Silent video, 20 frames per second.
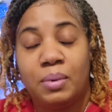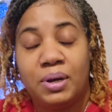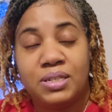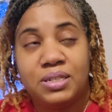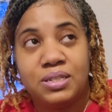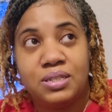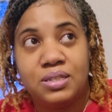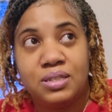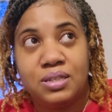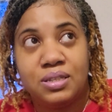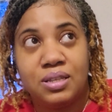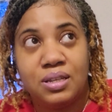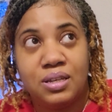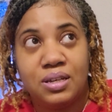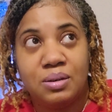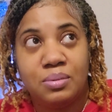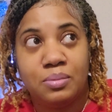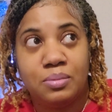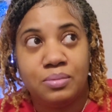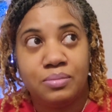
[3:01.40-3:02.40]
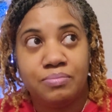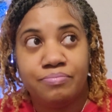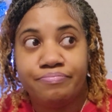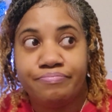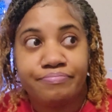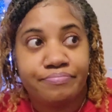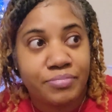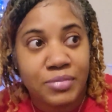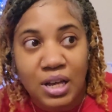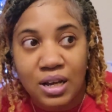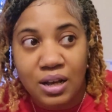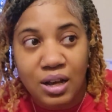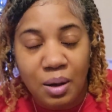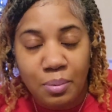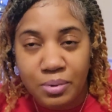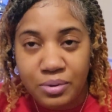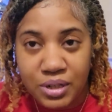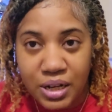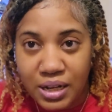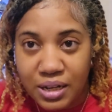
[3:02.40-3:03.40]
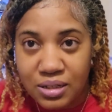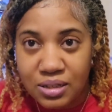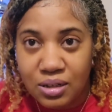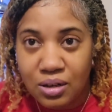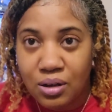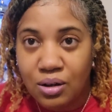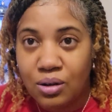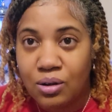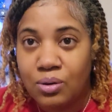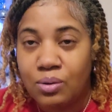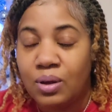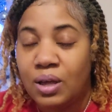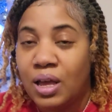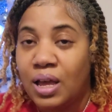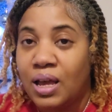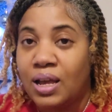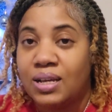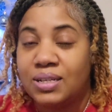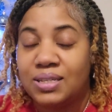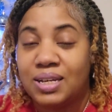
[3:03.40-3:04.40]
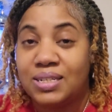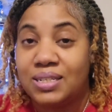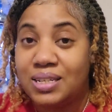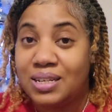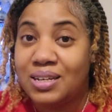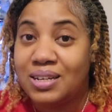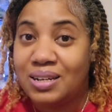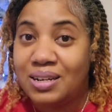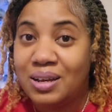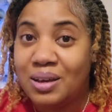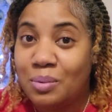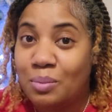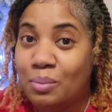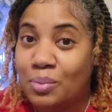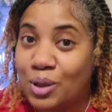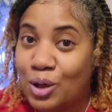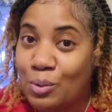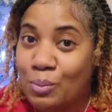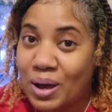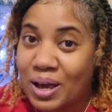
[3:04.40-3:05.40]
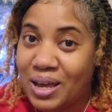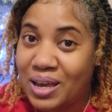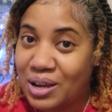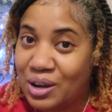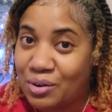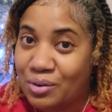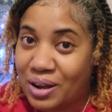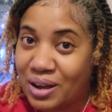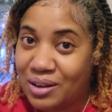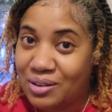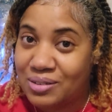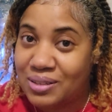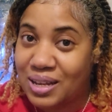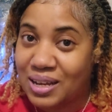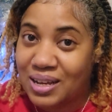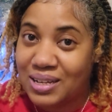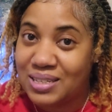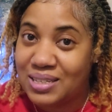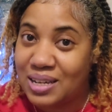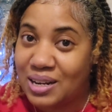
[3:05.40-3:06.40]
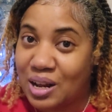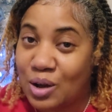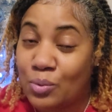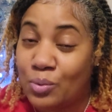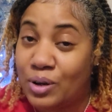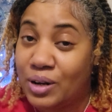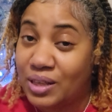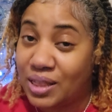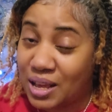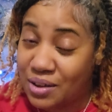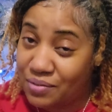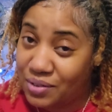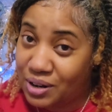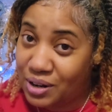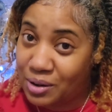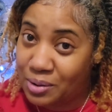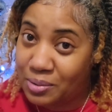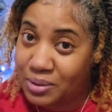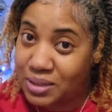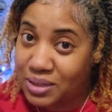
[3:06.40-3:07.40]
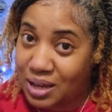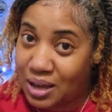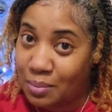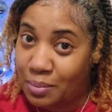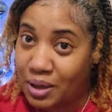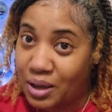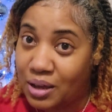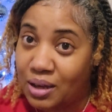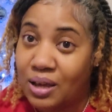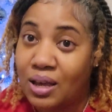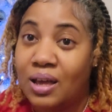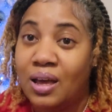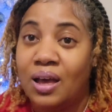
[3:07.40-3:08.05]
I just did them a couple days ago because I did blow my hair out like I said I would, and that video is coming.